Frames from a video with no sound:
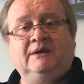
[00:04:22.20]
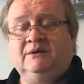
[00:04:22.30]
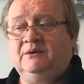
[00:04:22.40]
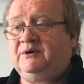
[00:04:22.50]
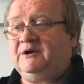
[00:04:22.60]

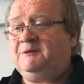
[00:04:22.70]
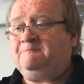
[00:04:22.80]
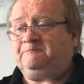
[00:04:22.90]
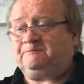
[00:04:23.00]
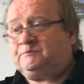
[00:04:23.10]
Okay,
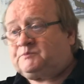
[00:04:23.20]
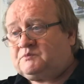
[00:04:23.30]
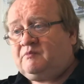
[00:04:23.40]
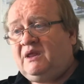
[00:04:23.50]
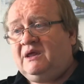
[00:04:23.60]

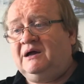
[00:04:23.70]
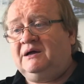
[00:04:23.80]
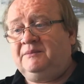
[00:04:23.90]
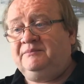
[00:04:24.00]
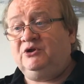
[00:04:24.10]

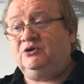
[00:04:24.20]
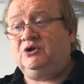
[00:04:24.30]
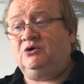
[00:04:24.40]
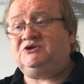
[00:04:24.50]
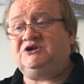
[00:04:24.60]
you'll
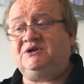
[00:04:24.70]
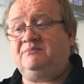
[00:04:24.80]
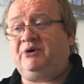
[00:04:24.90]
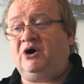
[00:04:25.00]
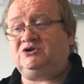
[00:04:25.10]
notice in
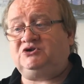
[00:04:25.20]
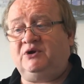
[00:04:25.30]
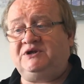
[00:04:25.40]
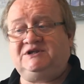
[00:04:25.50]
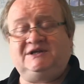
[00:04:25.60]
bar
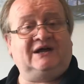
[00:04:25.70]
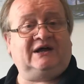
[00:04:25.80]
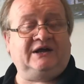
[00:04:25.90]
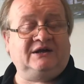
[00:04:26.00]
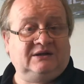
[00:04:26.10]

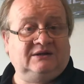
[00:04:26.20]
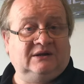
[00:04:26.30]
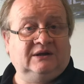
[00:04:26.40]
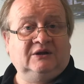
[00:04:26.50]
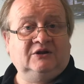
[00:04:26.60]
29,
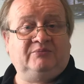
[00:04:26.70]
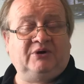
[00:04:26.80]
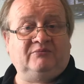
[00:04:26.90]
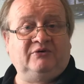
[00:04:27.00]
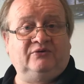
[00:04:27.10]
the
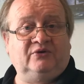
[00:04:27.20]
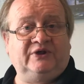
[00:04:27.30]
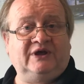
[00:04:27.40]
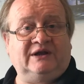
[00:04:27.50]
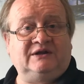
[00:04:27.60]
bar before
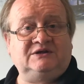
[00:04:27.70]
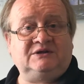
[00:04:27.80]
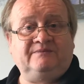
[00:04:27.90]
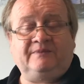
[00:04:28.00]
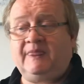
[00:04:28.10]
the end,
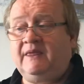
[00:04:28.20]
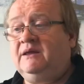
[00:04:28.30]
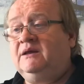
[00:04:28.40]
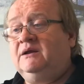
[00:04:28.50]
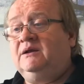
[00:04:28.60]

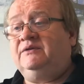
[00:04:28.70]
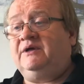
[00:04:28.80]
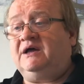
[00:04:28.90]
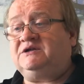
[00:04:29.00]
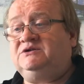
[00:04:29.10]

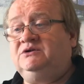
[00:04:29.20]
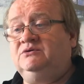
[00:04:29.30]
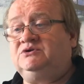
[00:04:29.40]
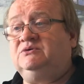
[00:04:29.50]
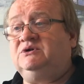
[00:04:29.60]
that you
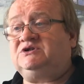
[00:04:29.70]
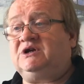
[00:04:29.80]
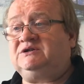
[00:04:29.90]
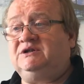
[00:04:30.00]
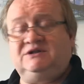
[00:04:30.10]
do
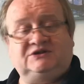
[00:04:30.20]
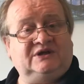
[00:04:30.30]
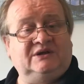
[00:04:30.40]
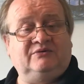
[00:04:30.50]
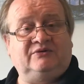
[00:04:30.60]
exactly the
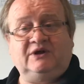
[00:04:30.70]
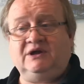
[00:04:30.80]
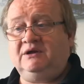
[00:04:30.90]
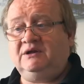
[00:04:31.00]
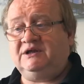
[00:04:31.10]
same
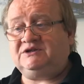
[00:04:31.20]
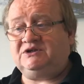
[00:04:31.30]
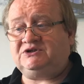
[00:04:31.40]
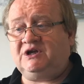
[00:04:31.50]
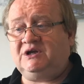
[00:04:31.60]
thing. It's the
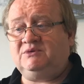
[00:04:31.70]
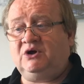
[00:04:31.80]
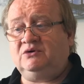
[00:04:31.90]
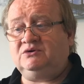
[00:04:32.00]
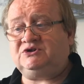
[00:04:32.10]
same
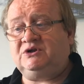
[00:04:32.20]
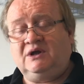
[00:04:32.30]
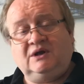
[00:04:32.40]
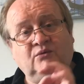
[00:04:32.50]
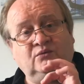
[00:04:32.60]
notes
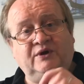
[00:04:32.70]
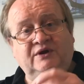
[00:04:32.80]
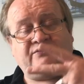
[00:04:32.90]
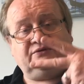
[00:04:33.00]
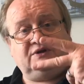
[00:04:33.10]

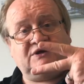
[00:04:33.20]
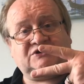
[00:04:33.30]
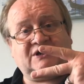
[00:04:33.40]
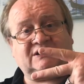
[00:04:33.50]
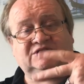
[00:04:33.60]
with the
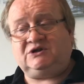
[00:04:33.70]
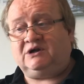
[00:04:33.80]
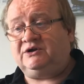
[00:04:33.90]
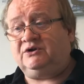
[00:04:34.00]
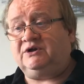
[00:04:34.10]
attack
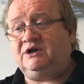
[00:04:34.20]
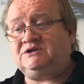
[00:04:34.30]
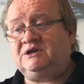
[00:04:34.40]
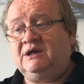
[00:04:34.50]
sign on it,